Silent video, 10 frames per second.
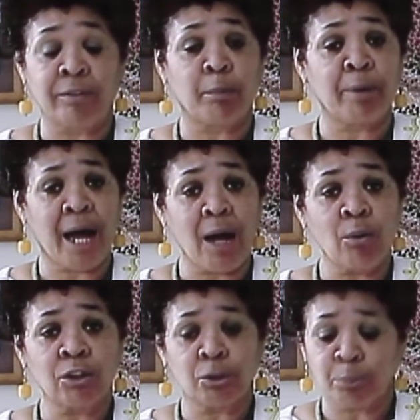the
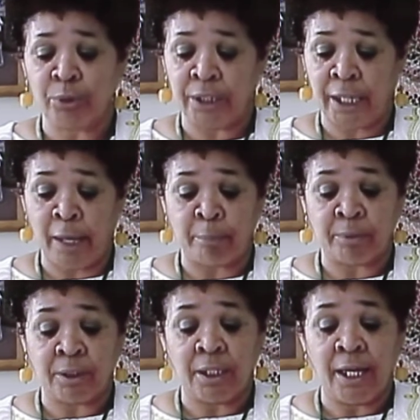power to preempt
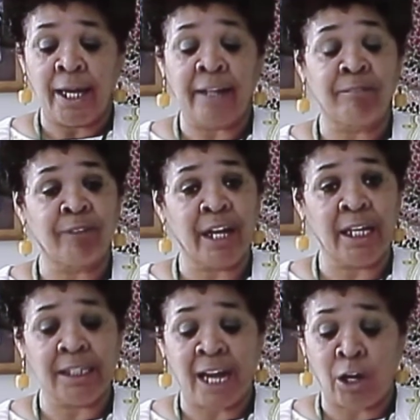and
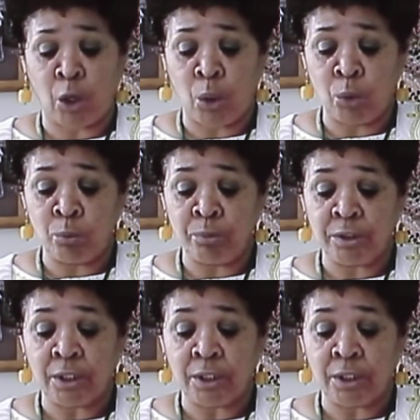invade our homes